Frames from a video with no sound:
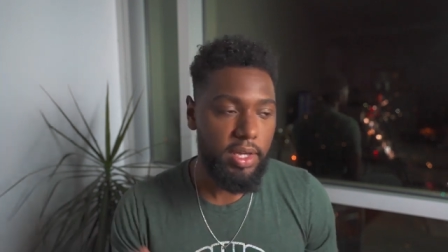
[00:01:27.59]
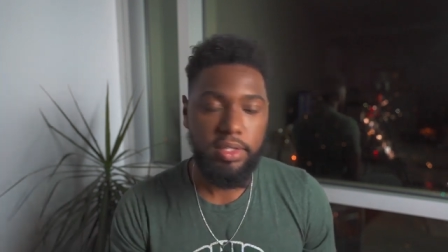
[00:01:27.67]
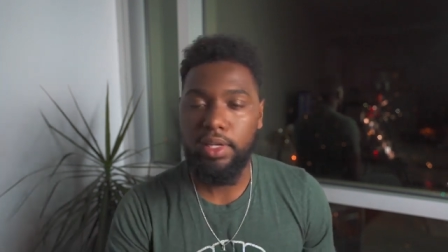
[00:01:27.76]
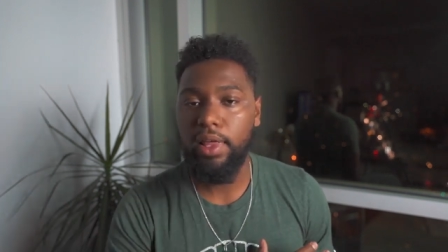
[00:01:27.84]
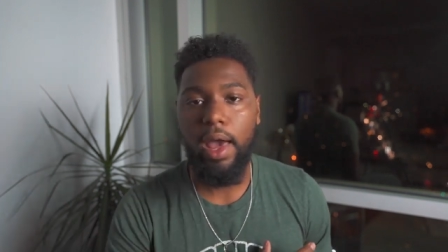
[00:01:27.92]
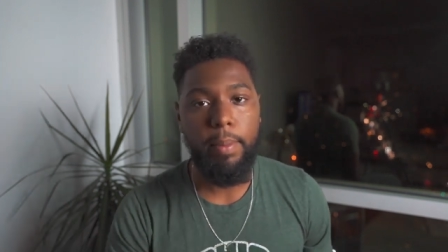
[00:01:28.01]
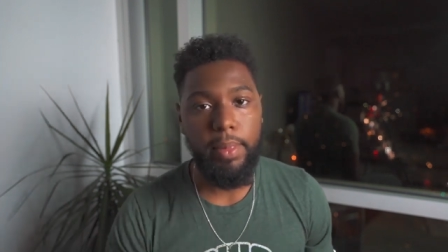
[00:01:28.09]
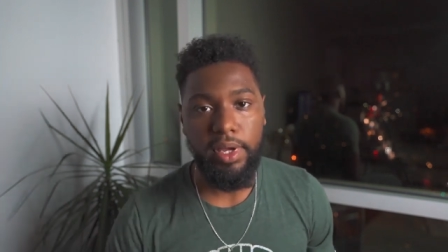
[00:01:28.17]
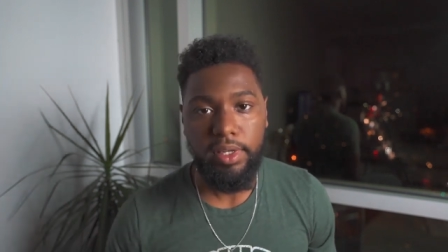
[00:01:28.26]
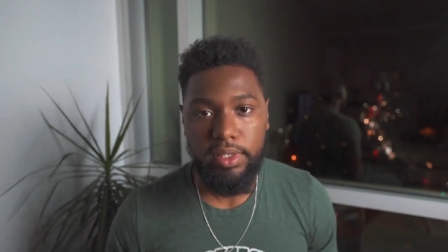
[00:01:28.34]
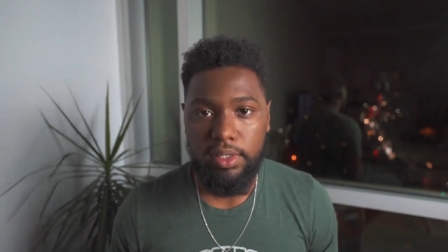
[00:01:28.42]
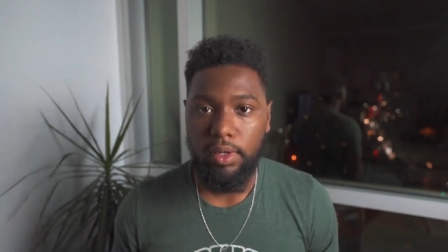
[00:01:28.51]
into that
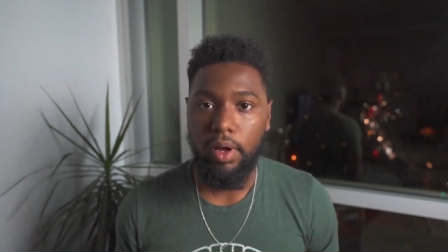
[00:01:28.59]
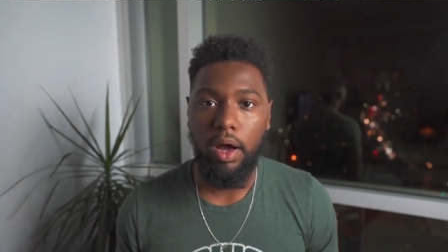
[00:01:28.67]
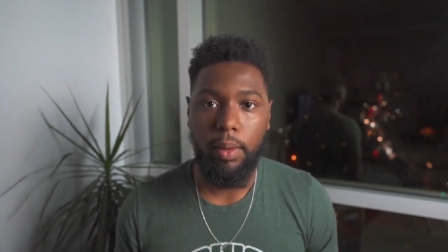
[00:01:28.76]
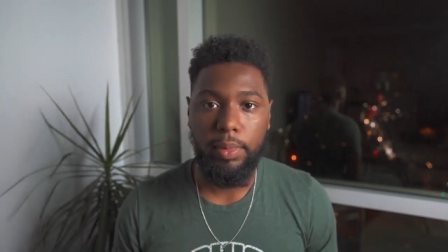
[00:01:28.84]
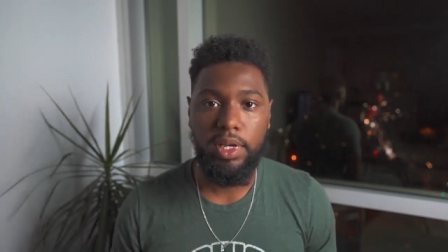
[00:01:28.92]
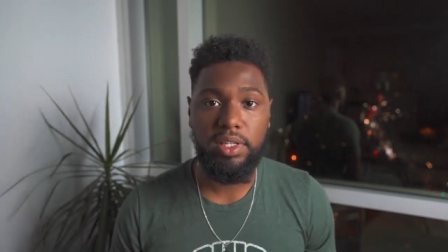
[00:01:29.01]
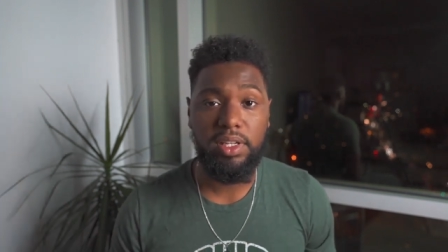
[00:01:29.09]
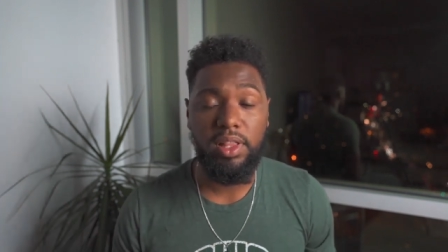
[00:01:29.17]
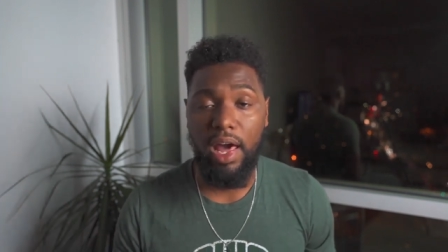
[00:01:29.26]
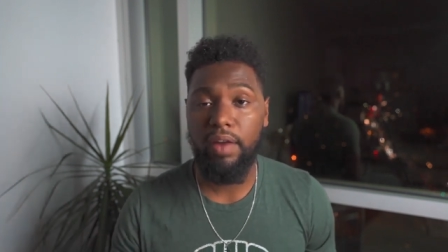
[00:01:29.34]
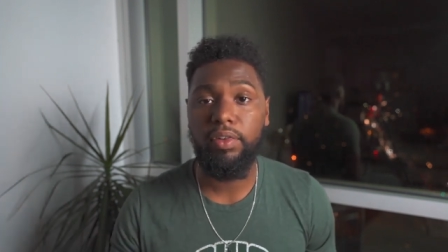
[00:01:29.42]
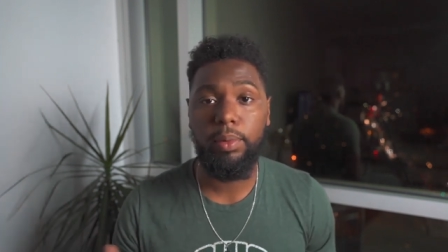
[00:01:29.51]
mix because a
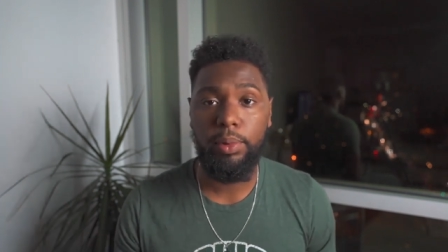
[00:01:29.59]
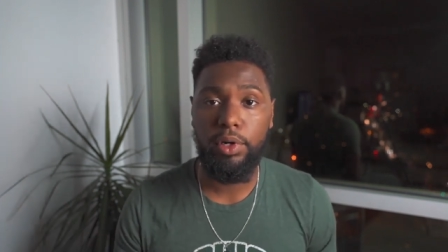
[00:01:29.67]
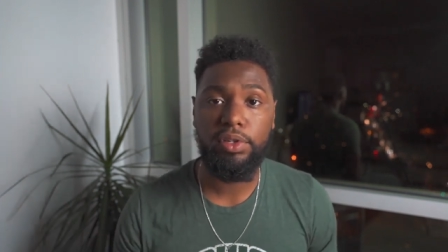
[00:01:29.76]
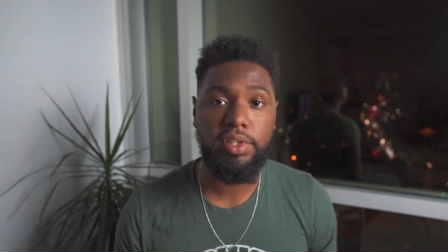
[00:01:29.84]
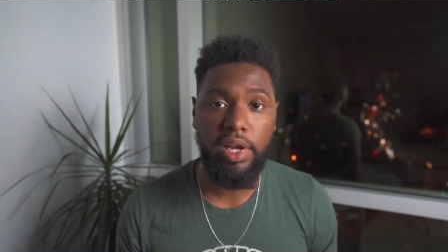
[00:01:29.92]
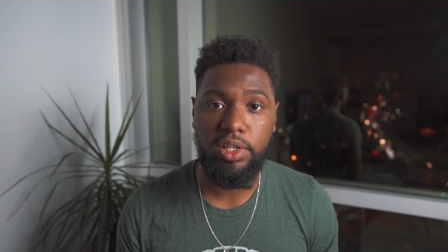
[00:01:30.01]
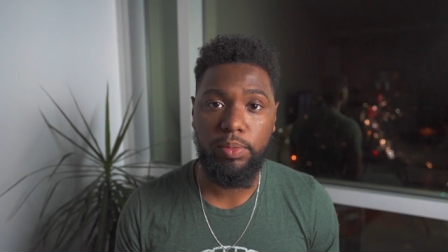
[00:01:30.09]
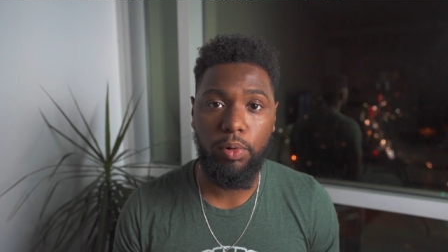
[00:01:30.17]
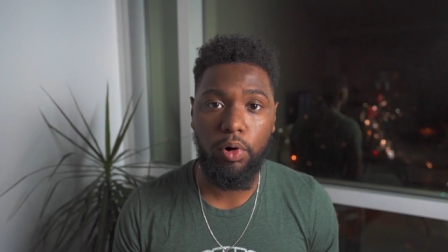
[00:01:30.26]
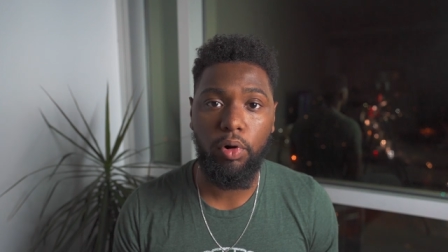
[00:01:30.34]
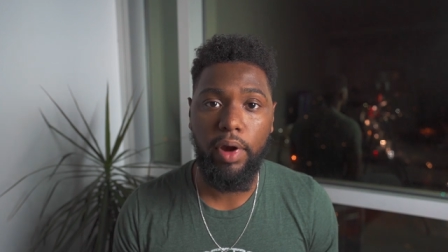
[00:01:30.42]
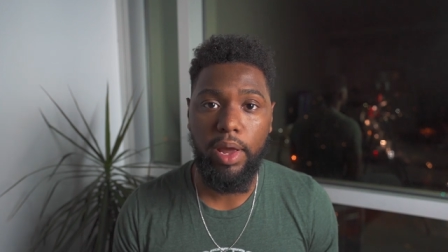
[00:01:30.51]
lot of computer science
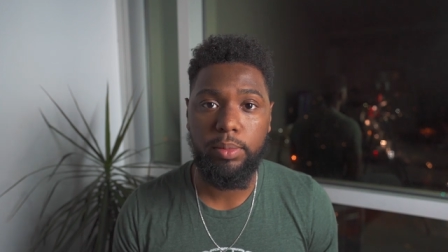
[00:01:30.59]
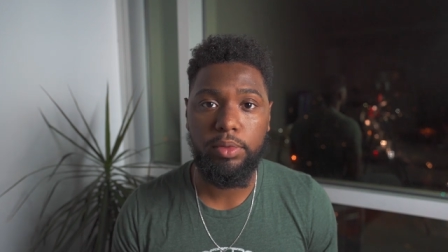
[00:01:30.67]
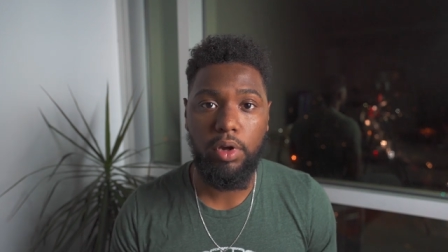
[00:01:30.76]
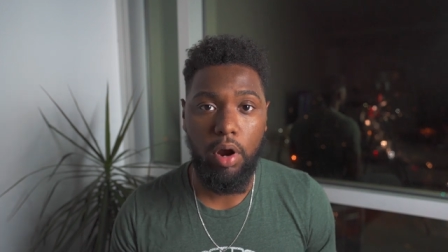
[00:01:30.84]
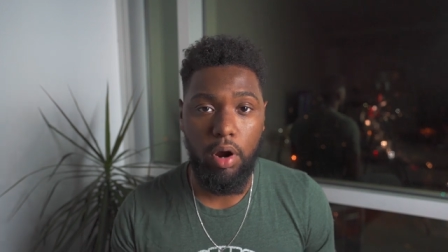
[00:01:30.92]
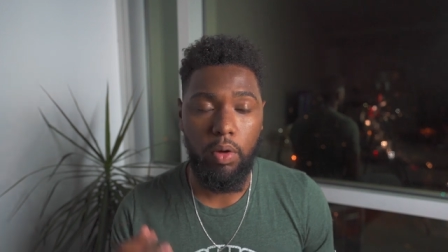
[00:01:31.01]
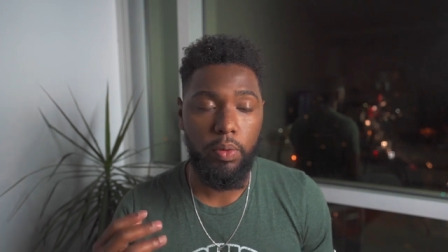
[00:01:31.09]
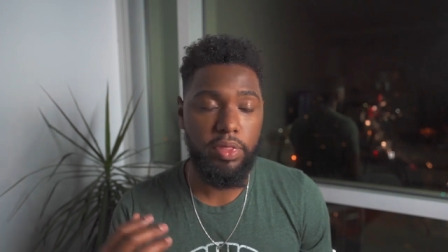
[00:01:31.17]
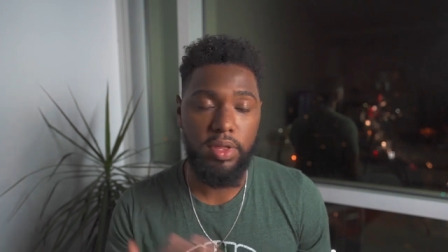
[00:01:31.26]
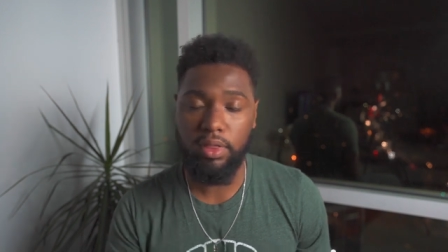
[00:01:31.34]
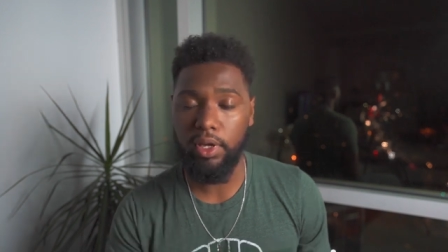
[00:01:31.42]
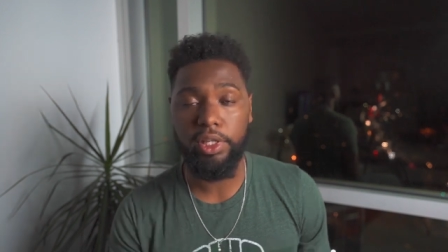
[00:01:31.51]
programs are
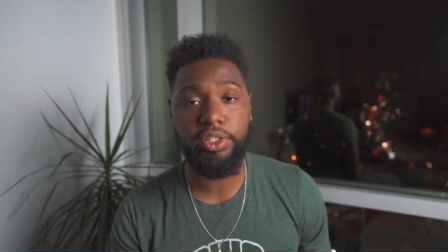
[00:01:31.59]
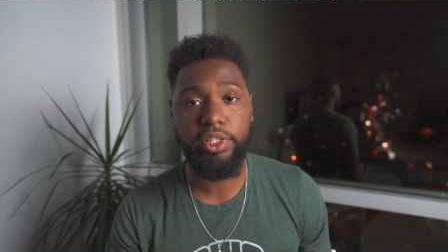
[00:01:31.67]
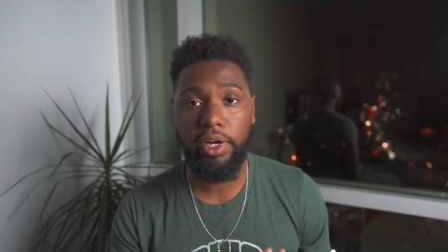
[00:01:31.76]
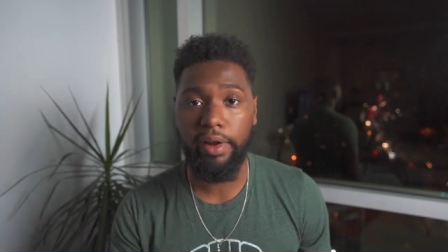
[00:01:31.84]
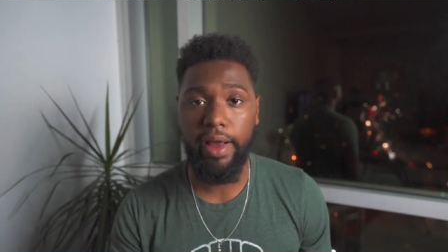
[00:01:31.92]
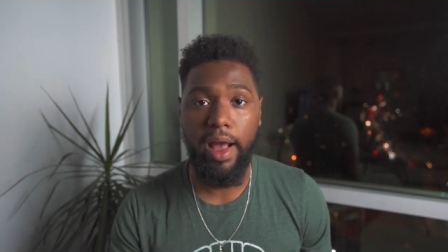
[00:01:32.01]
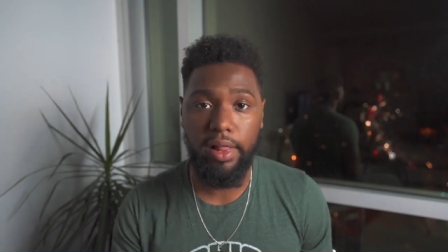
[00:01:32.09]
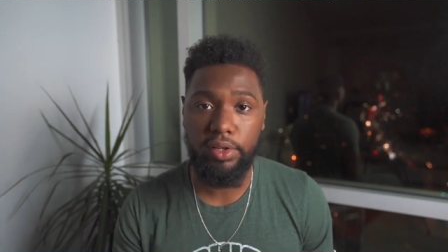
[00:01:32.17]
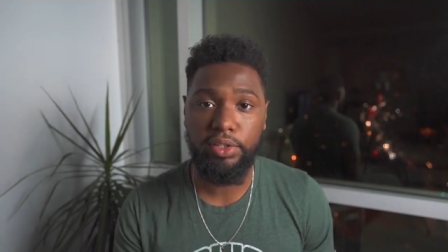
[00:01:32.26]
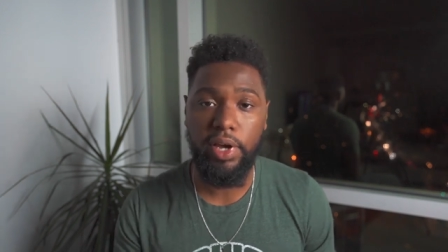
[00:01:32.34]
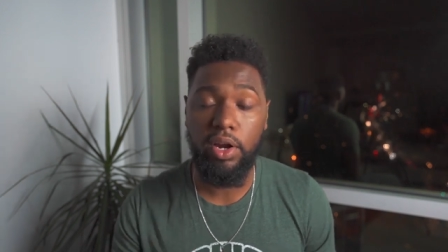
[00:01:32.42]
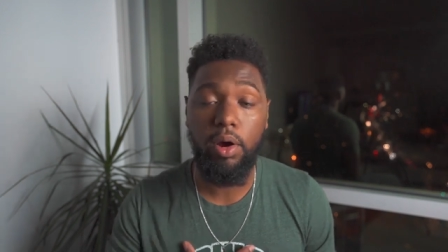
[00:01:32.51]
within the engineering college.